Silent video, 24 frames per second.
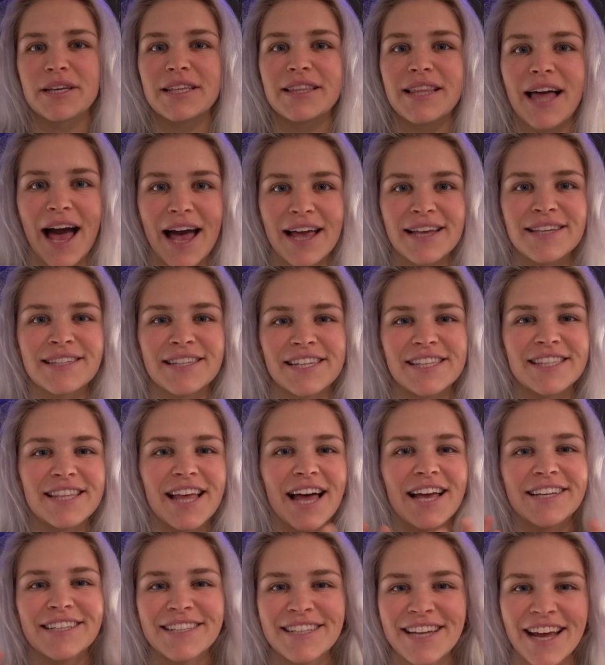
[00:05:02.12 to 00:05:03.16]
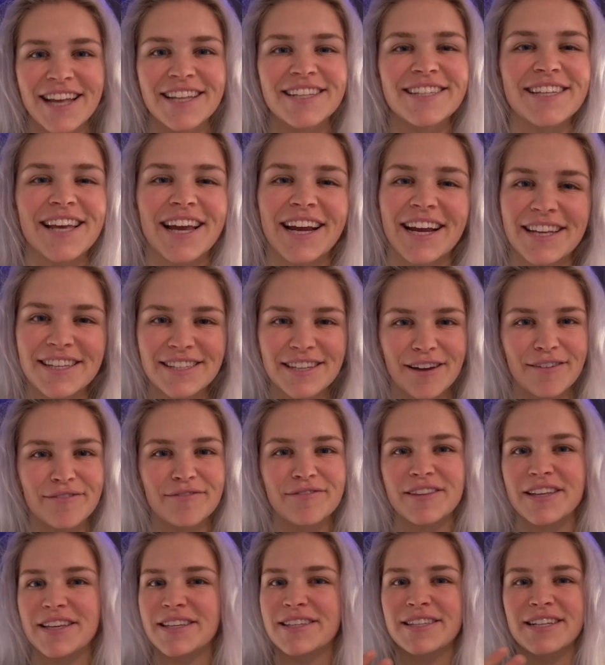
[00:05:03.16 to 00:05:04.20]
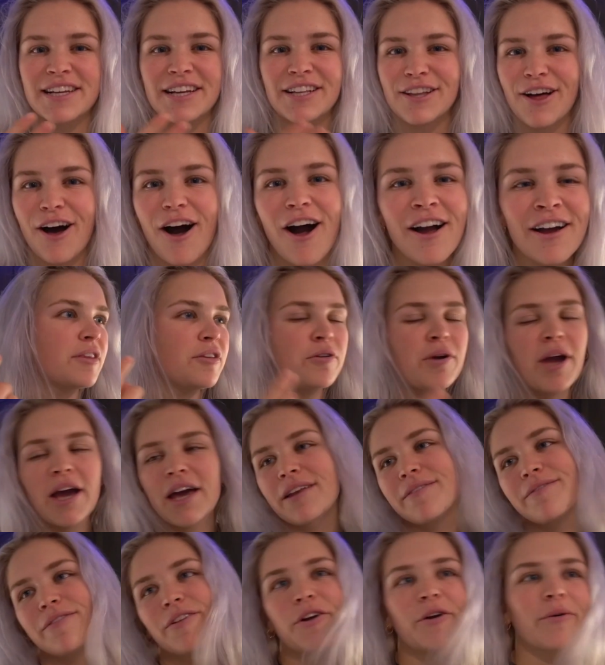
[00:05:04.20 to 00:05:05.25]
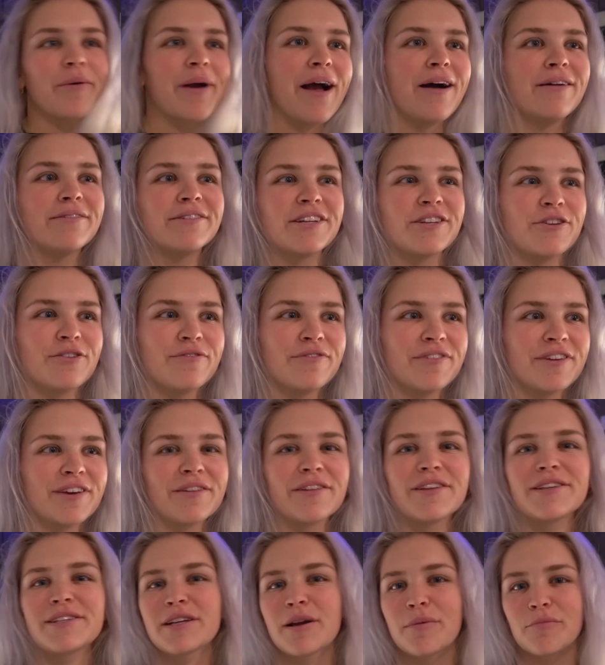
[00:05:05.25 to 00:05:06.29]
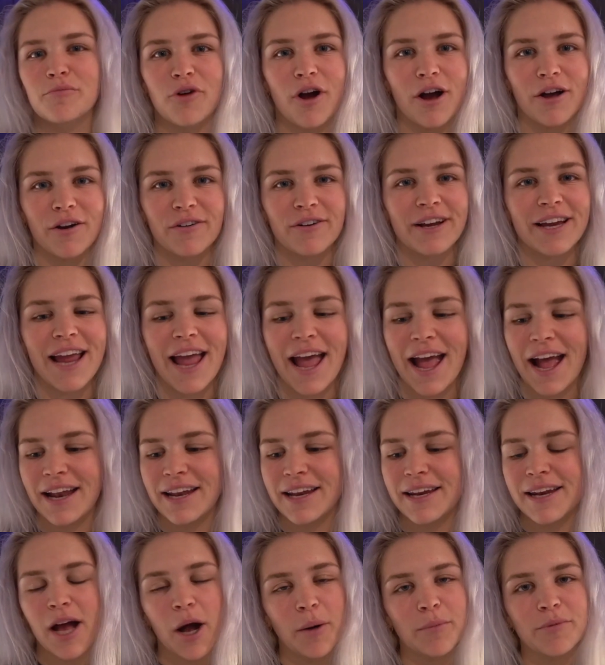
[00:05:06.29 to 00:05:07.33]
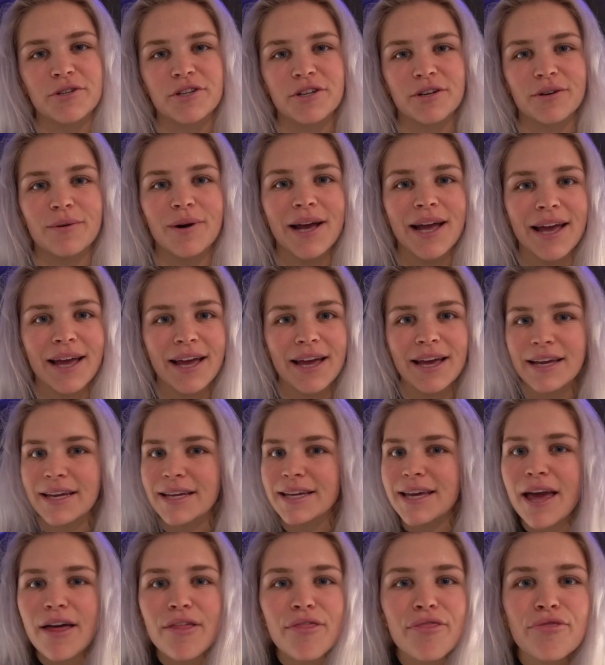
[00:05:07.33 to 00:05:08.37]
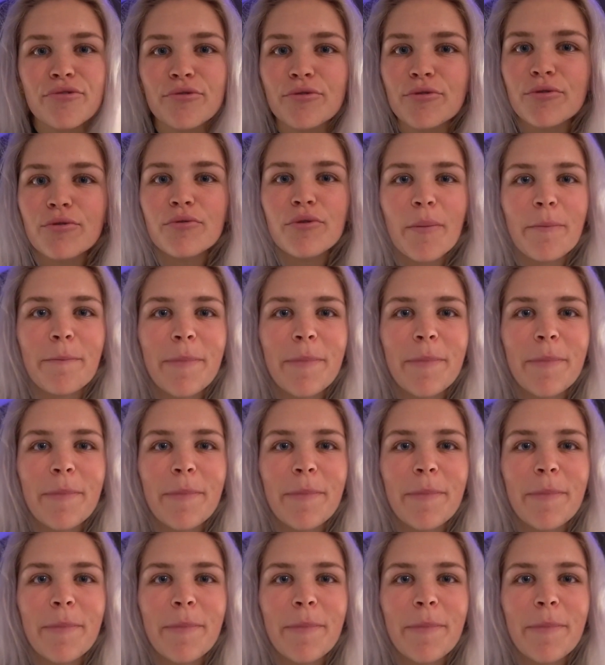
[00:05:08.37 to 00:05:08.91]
last these last 10 seconds of this clock, you kind of look around and you feel this camaraderie and it helps you get through the